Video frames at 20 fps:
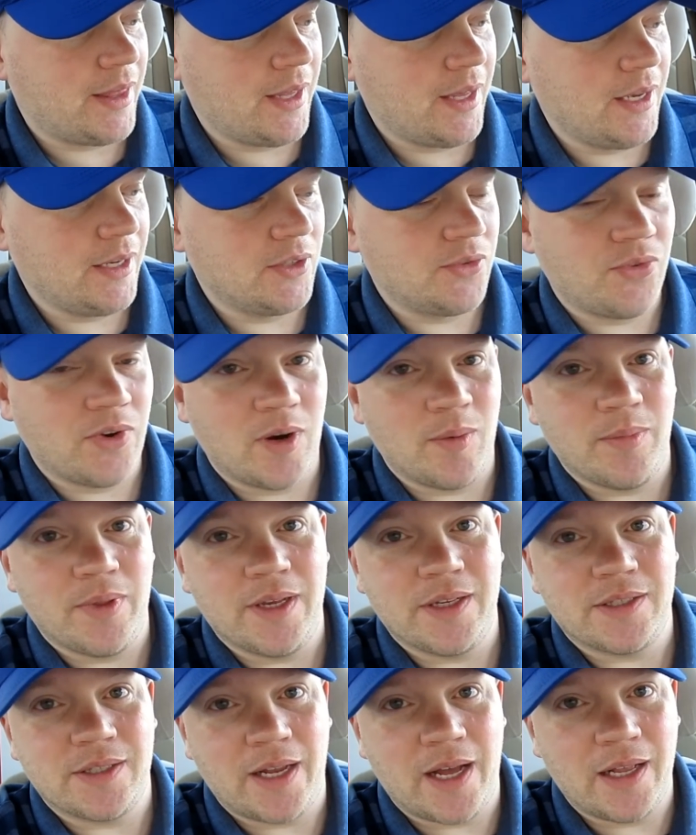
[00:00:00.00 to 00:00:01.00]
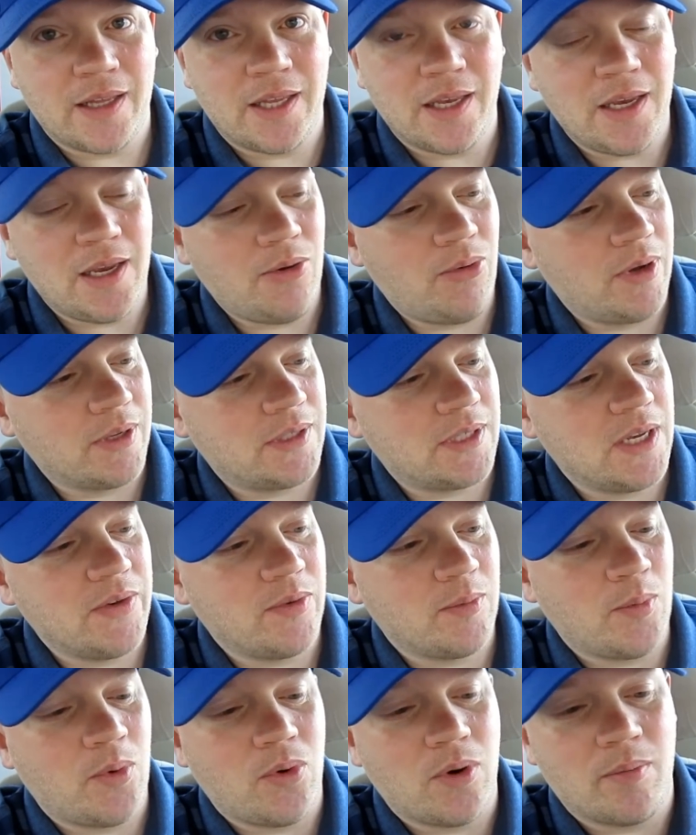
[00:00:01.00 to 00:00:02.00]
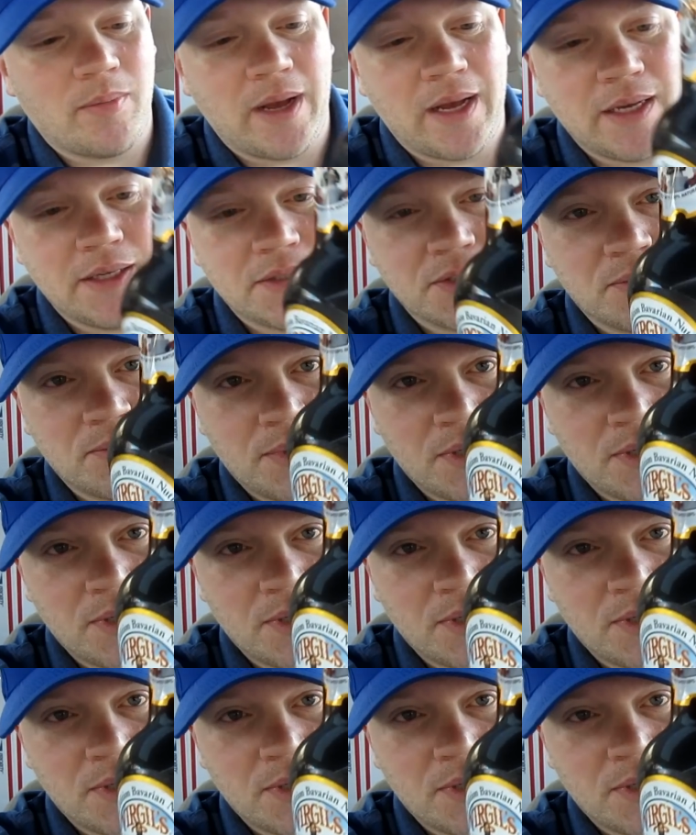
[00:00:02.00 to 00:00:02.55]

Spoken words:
things from this. And I'll tell you what's even more amazing,